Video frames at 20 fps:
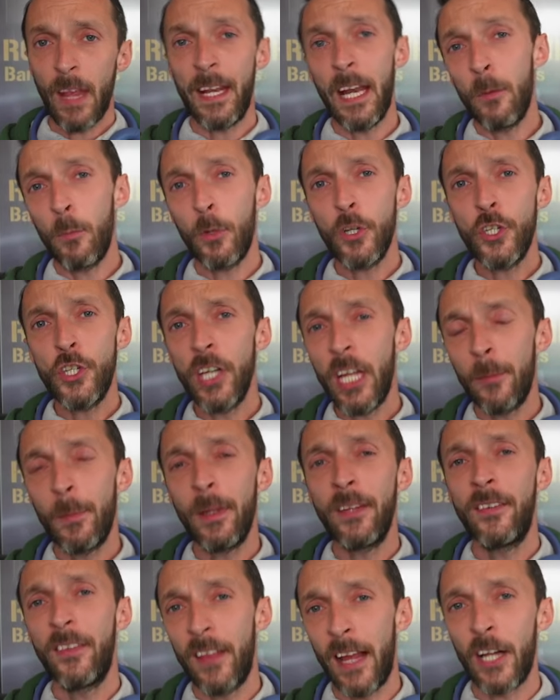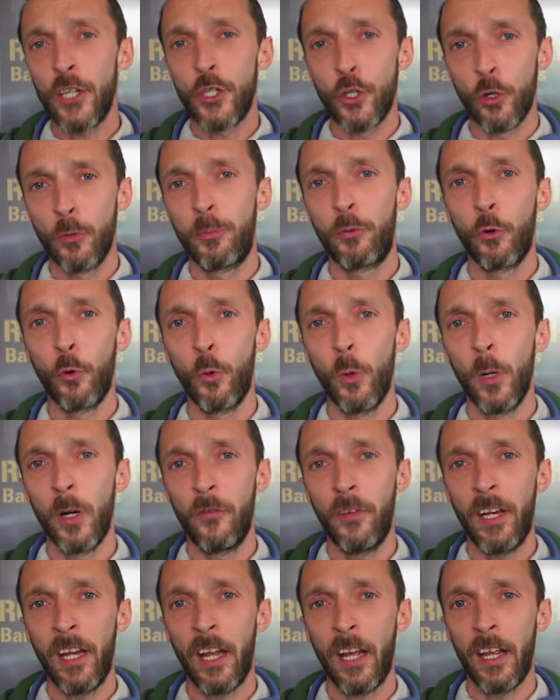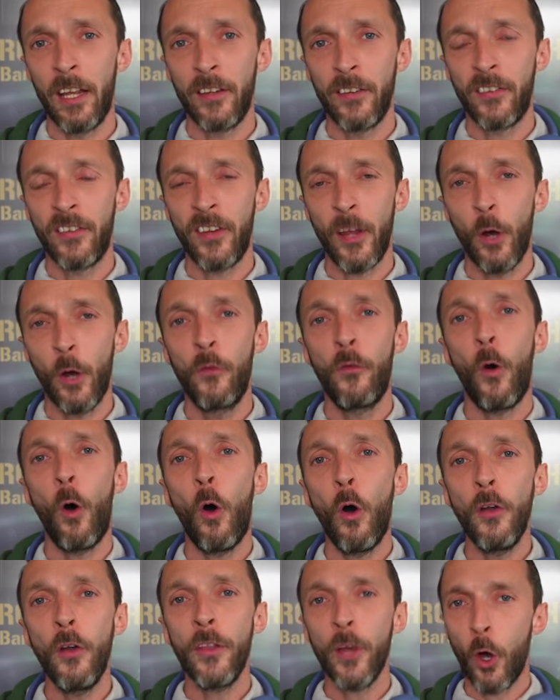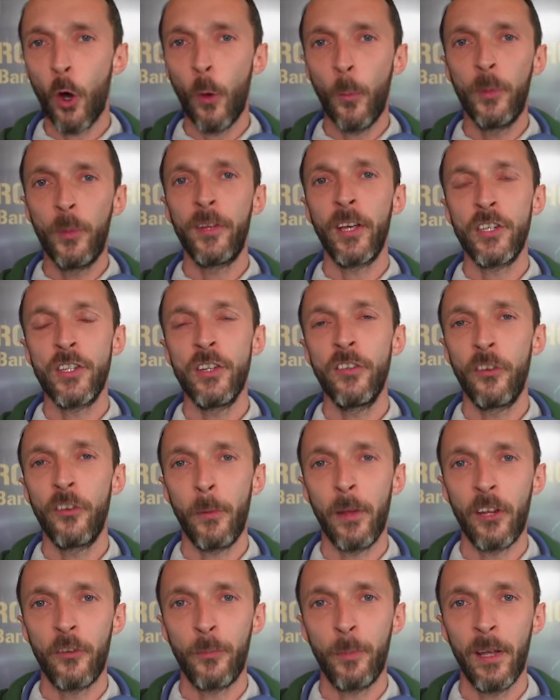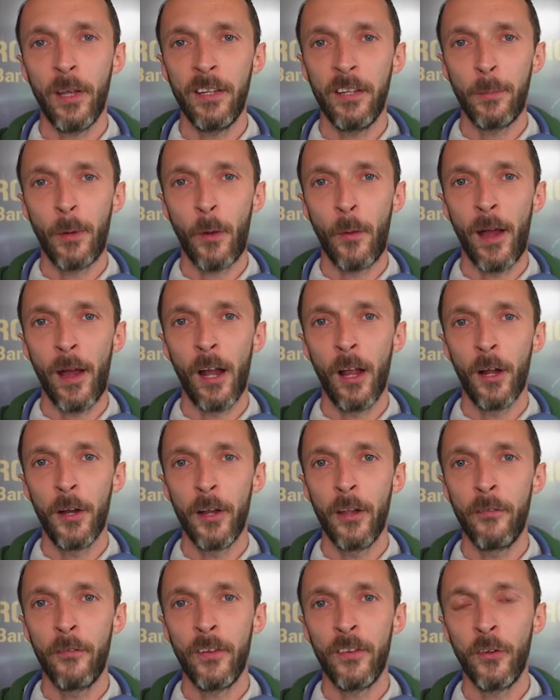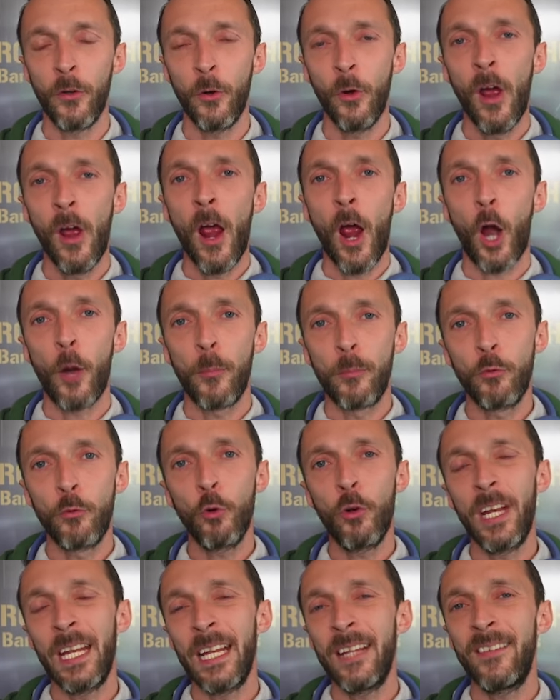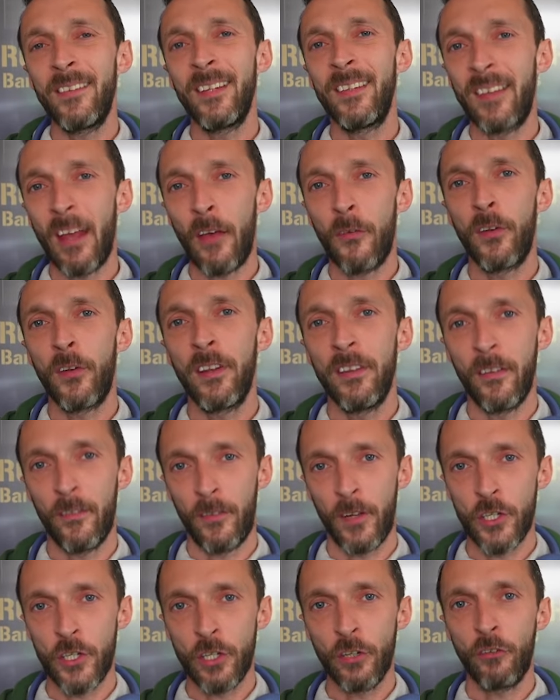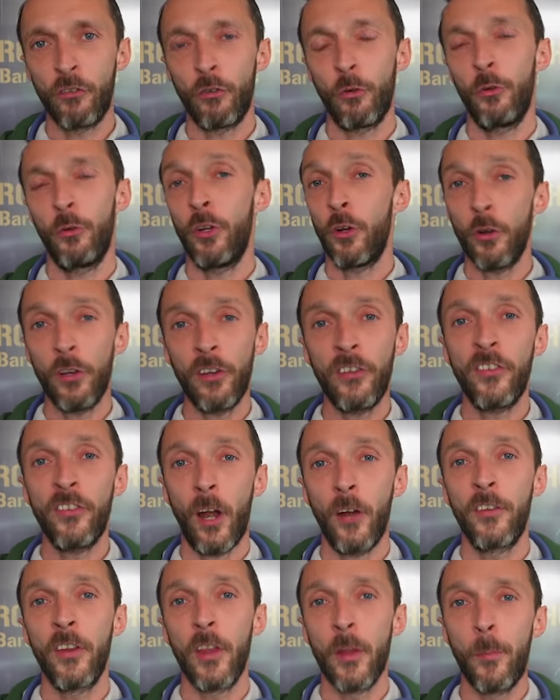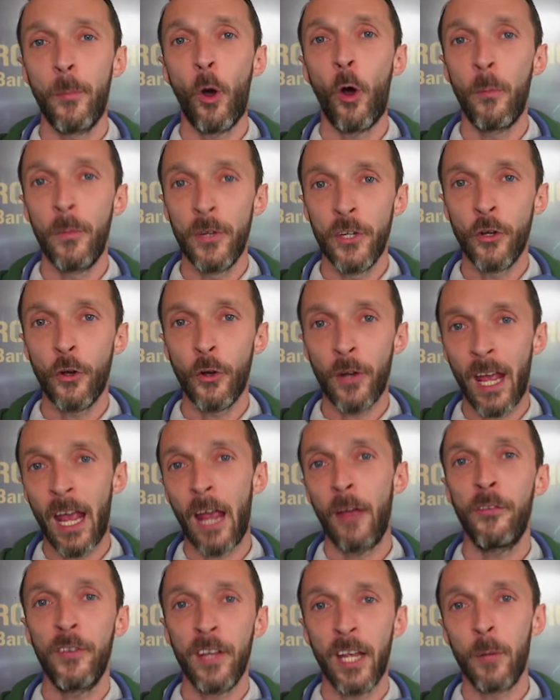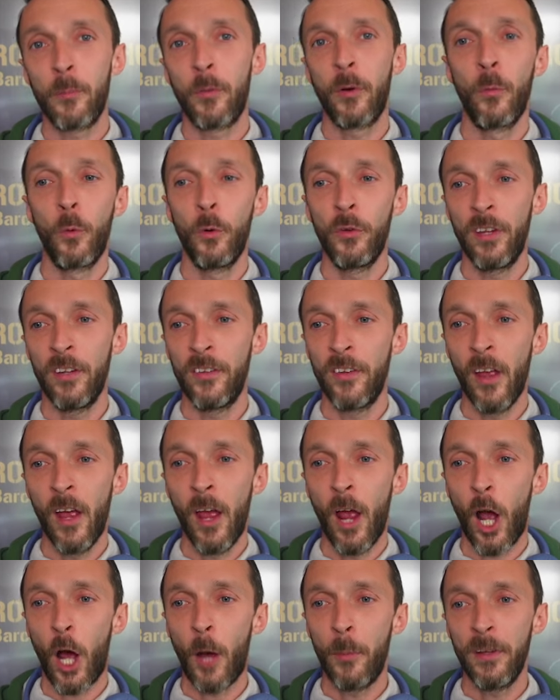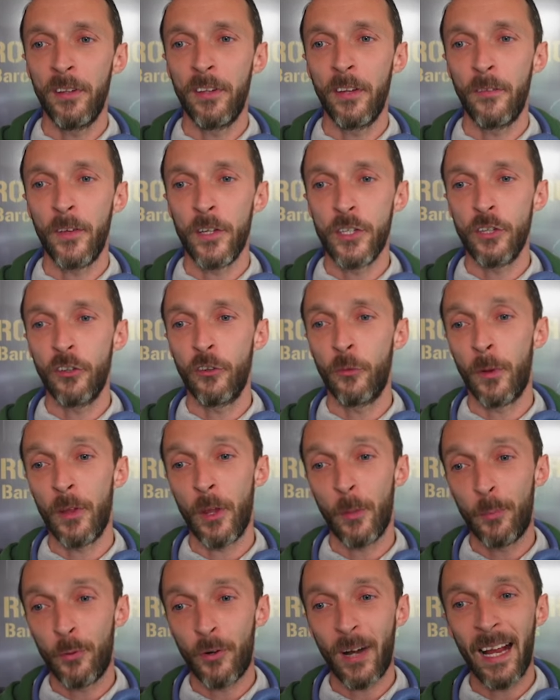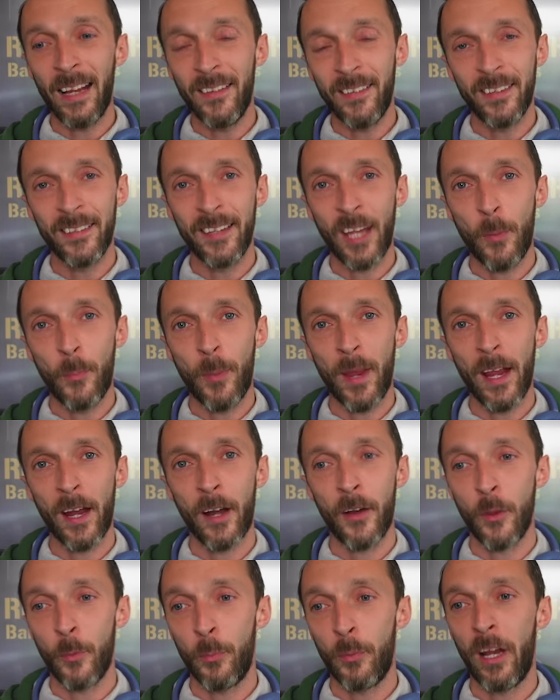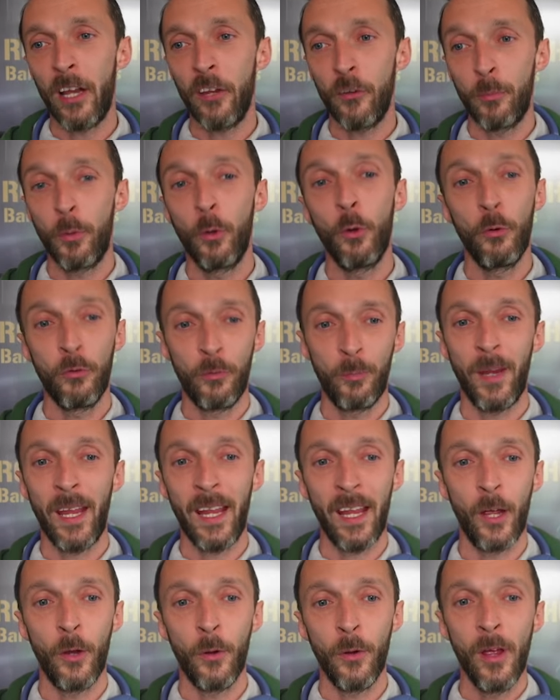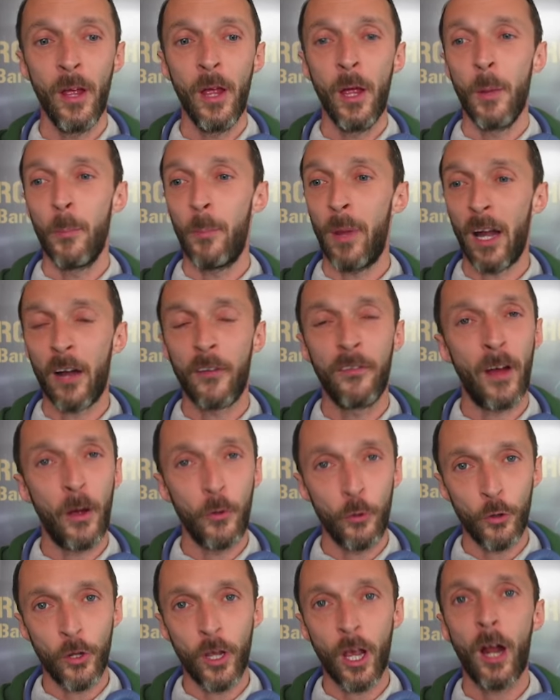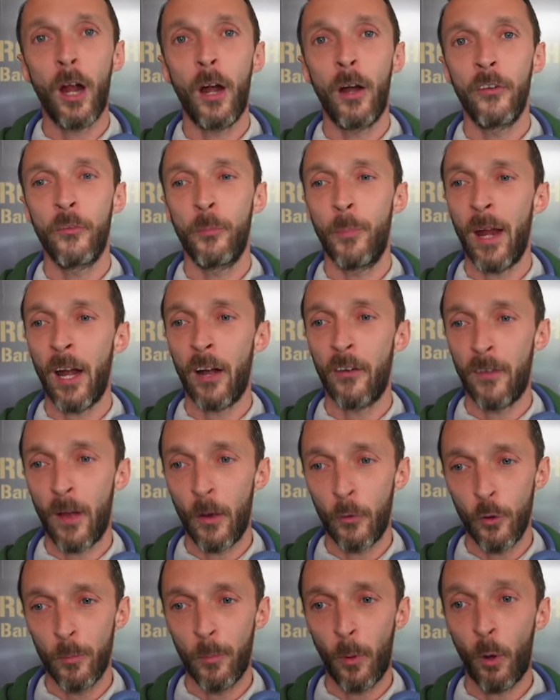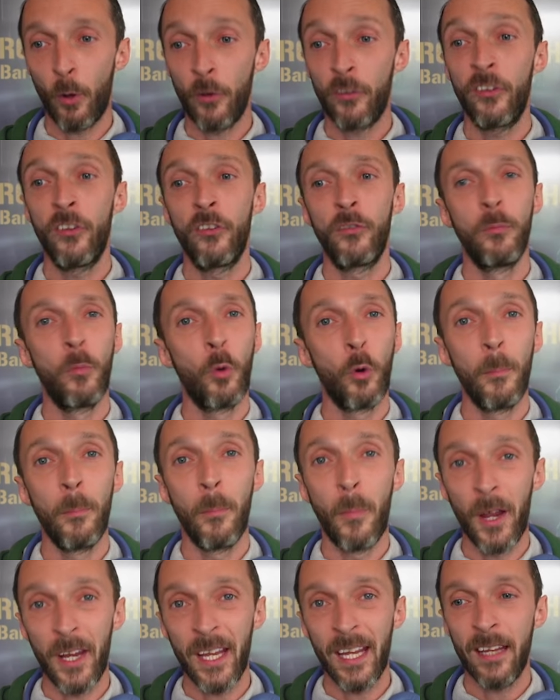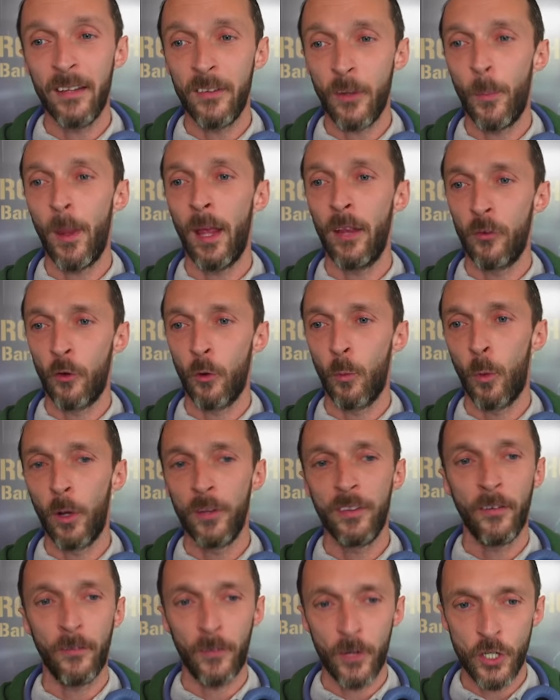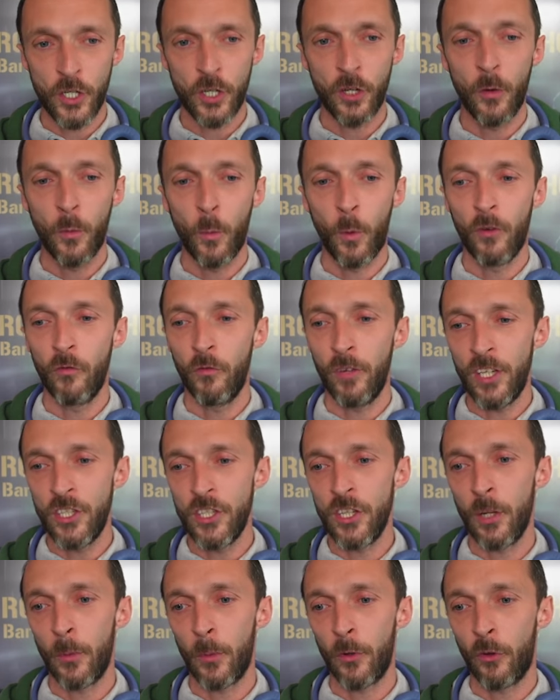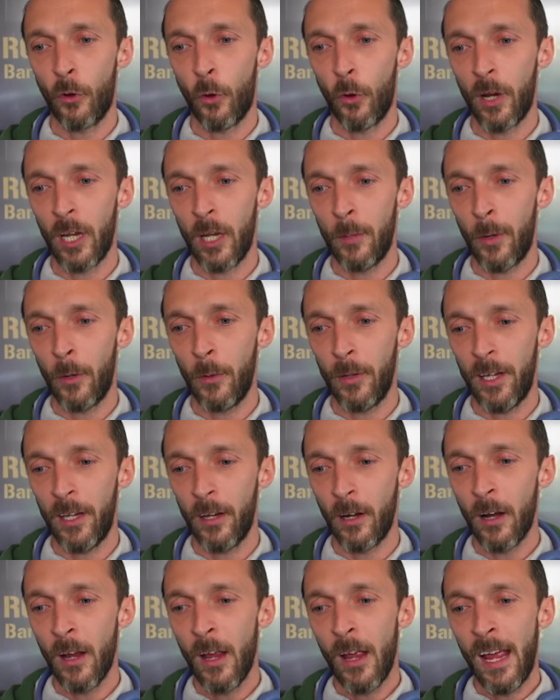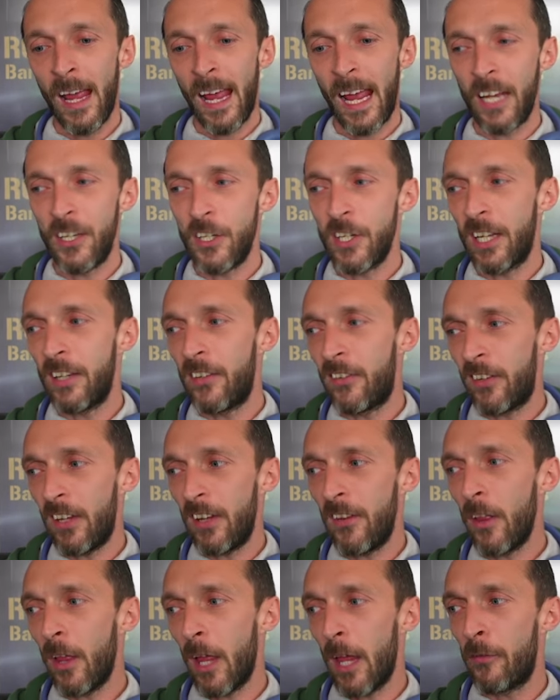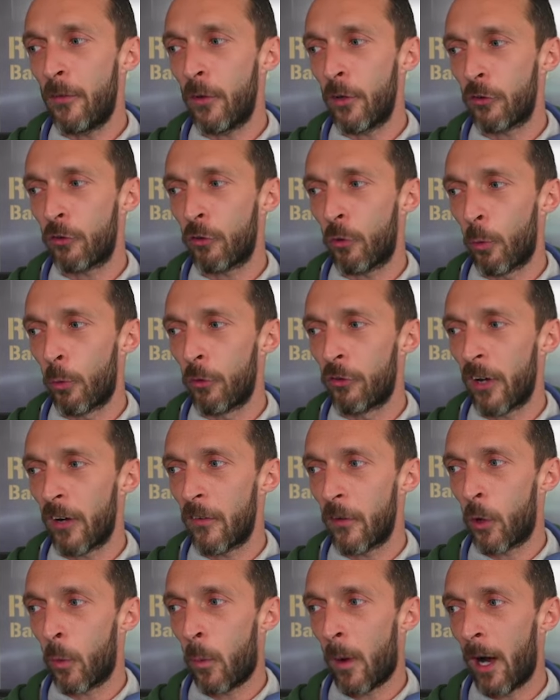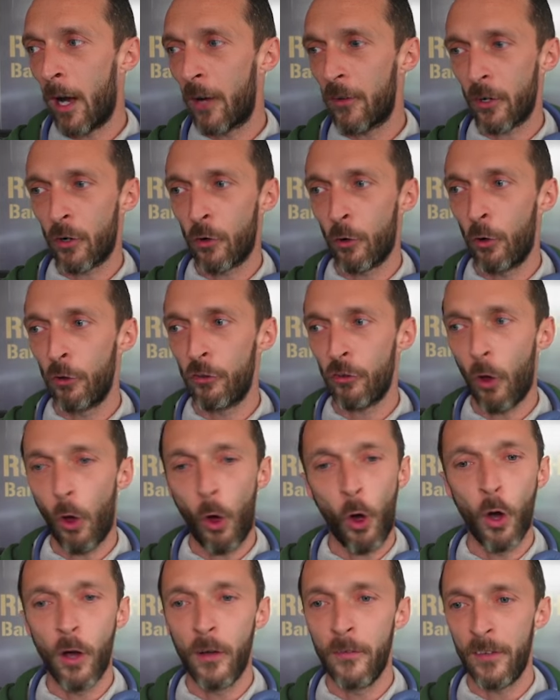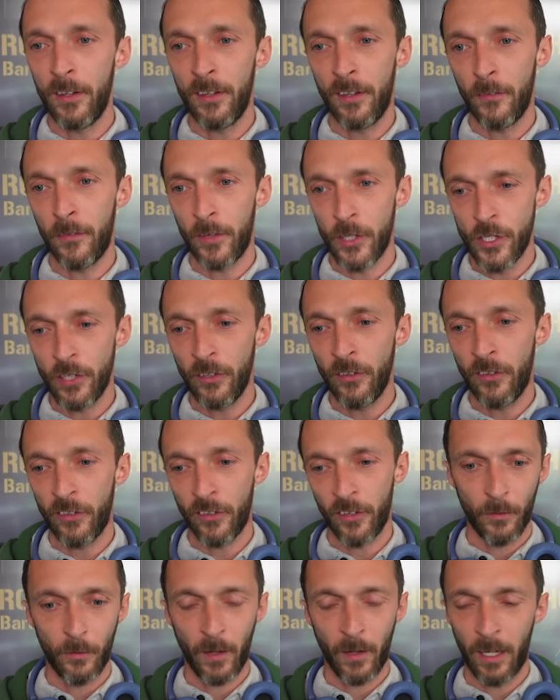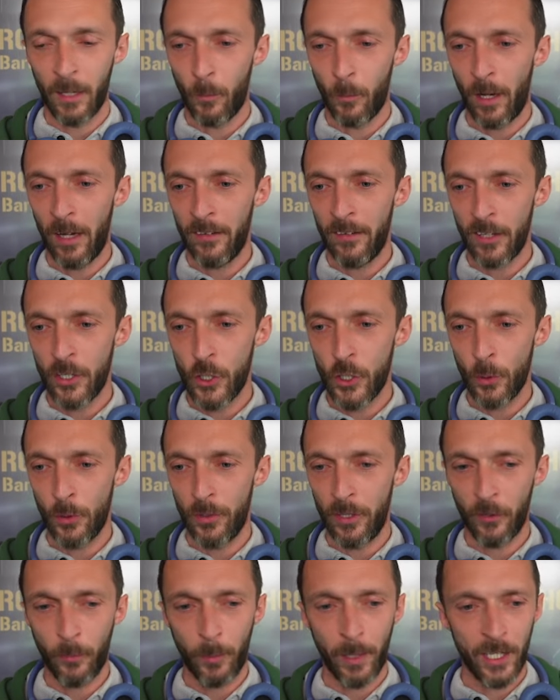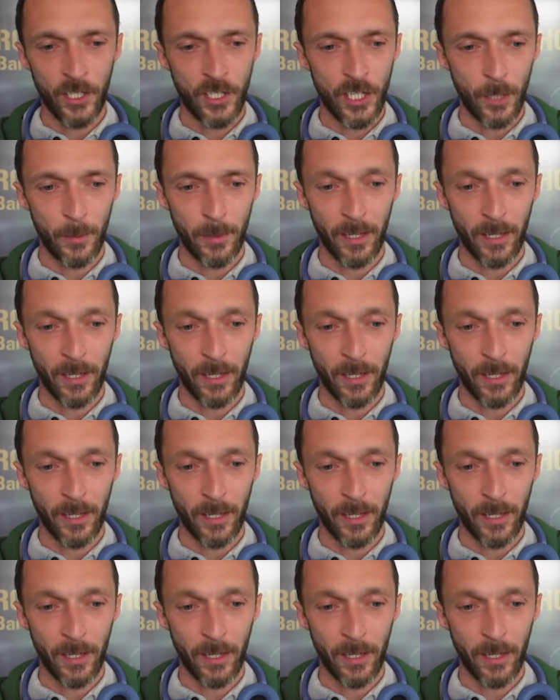And then once you come into the actual pro arena itself, all of the competitions that we explained about earlier in the video are broken into different divisions. So you're going to start at the bottom and you're going to have to get promoted up the divisions where the prizes get better, the prize pools pay out, better value cards, better value boxes, more money depending on what division and what region that we're talking about here. And you can see the level of scores that are are required across all of the divisions. Thinking, why is that showing this page here?